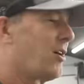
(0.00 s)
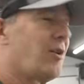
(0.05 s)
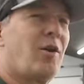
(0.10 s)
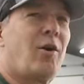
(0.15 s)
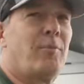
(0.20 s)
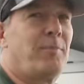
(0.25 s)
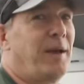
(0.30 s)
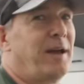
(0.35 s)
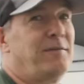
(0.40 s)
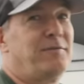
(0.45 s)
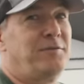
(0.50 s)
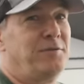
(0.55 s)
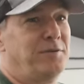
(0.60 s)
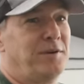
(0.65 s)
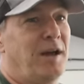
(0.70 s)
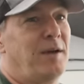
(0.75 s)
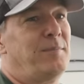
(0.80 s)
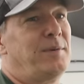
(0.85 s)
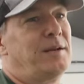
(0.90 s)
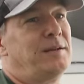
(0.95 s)
Not all bad food.
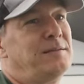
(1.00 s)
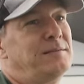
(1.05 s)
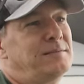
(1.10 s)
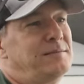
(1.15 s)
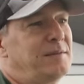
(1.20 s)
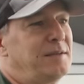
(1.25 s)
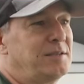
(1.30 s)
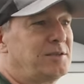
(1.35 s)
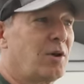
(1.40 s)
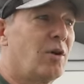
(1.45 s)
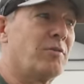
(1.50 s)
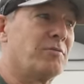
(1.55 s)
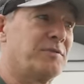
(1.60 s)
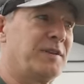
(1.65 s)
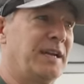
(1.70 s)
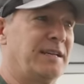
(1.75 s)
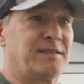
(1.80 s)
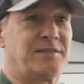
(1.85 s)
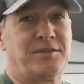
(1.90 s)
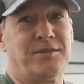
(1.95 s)
I mean, it's all
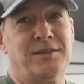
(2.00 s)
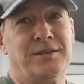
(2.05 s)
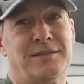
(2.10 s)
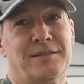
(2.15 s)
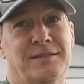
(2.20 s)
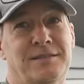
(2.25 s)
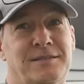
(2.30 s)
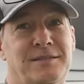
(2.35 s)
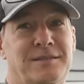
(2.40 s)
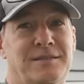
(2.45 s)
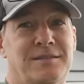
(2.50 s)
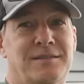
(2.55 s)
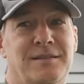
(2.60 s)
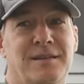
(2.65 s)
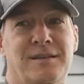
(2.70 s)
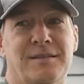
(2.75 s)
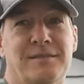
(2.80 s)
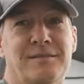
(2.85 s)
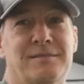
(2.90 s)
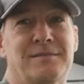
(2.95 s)
tastes good. It's just
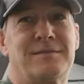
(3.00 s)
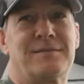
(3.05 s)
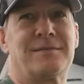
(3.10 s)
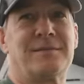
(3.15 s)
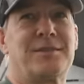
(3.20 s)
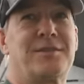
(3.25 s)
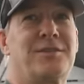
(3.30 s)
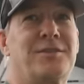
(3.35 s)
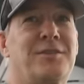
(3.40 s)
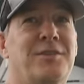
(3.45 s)
not, yeah.